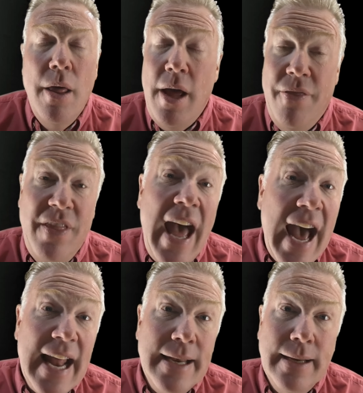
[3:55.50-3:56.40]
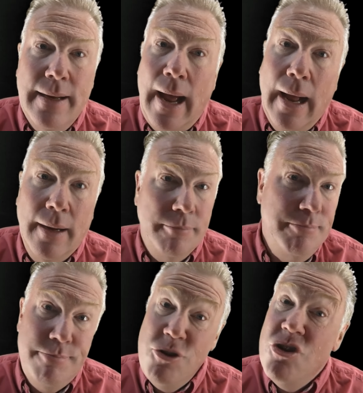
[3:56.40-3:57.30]
And that, uh,
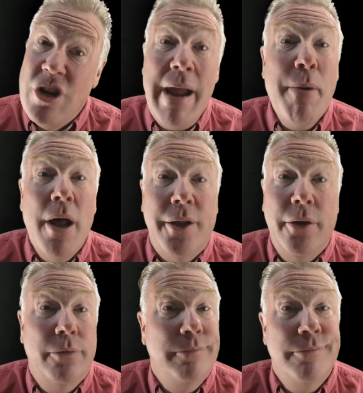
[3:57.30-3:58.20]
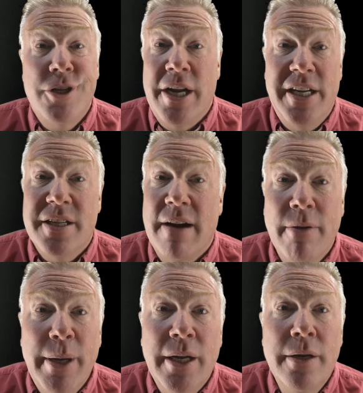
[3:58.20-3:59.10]
shame on you, Chinese
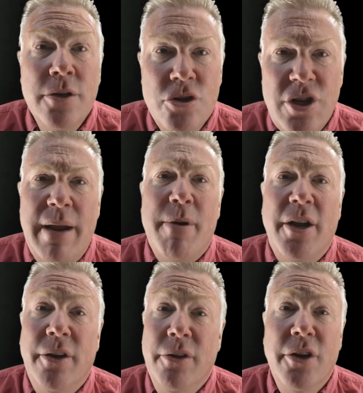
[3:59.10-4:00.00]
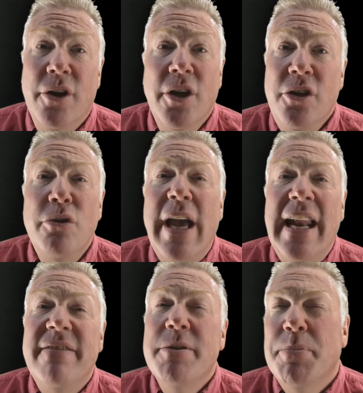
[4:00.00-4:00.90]
government. Shame on you. You, you
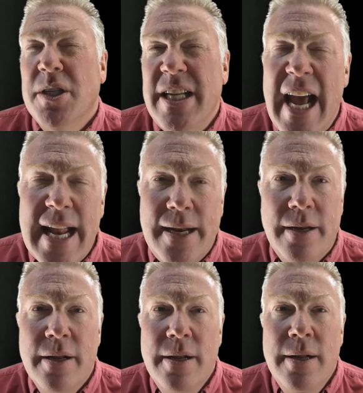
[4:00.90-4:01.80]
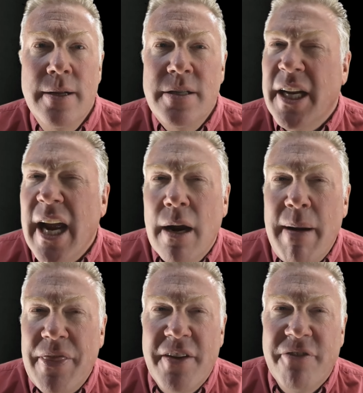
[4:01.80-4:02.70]
can't even pretend to care
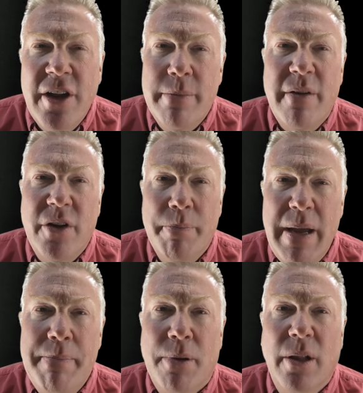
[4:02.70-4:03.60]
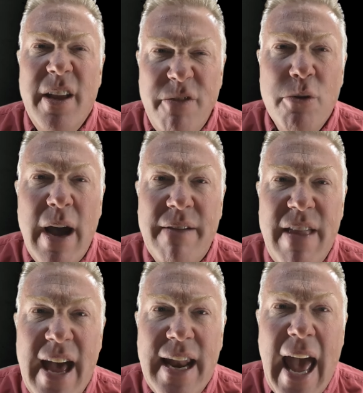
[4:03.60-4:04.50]
about the freedom of your people if you have
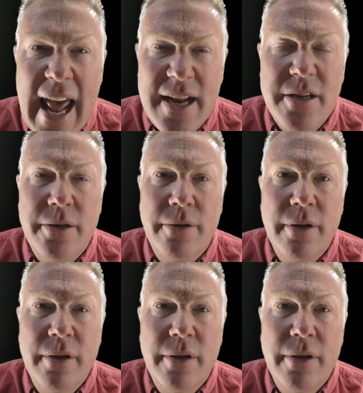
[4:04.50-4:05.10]
that attitude